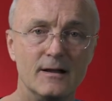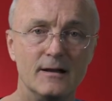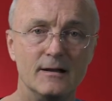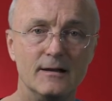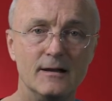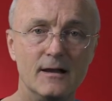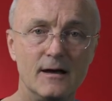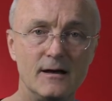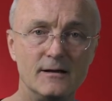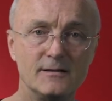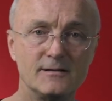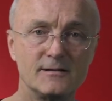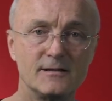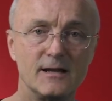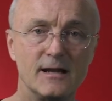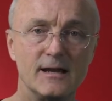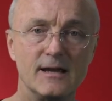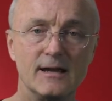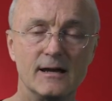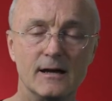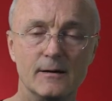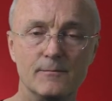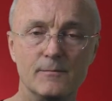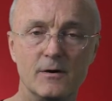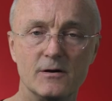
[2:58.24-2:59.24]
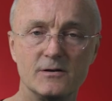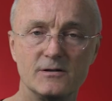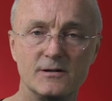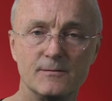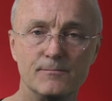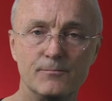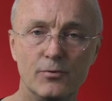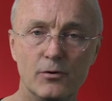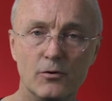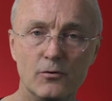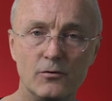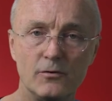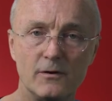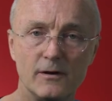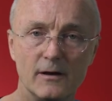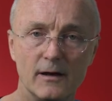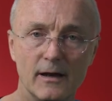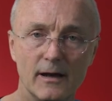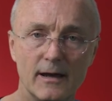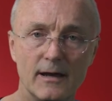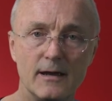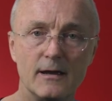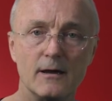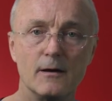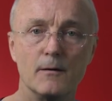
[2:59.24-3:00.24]
Lastly, and most
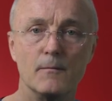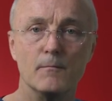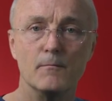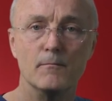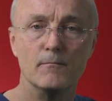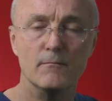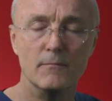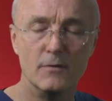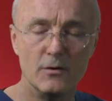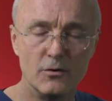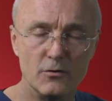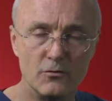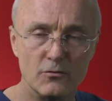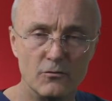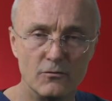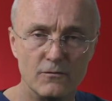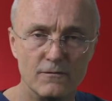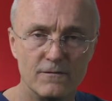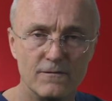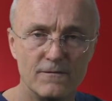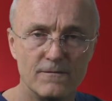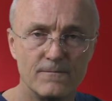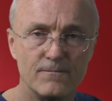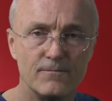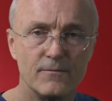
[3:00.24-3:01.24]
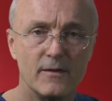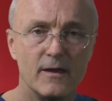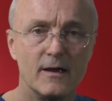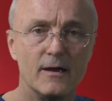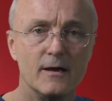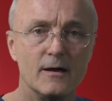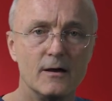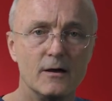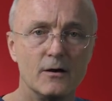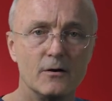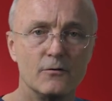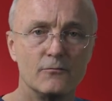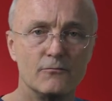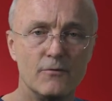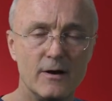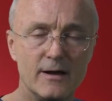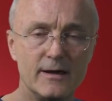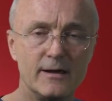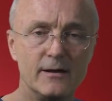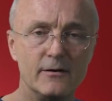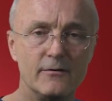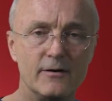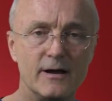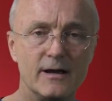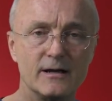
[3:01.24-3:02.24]
importantly, move.
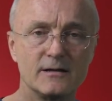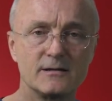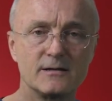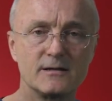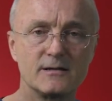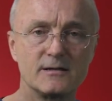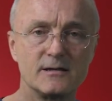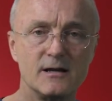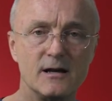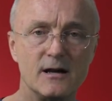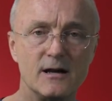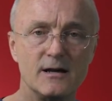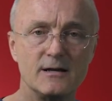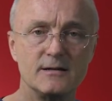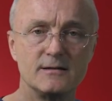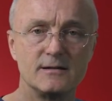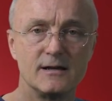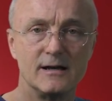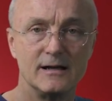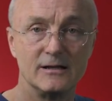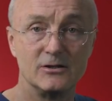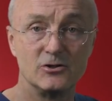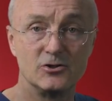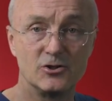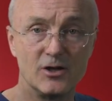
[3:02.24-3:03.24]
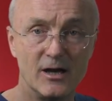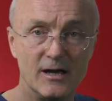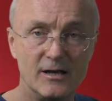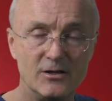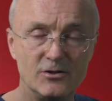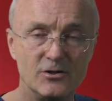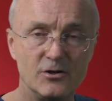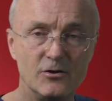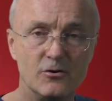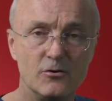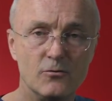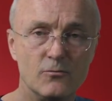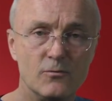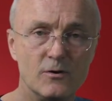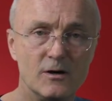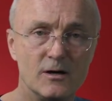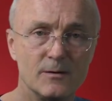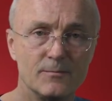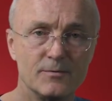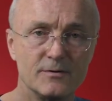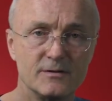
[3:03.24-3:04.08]
Regular exercise and changing your work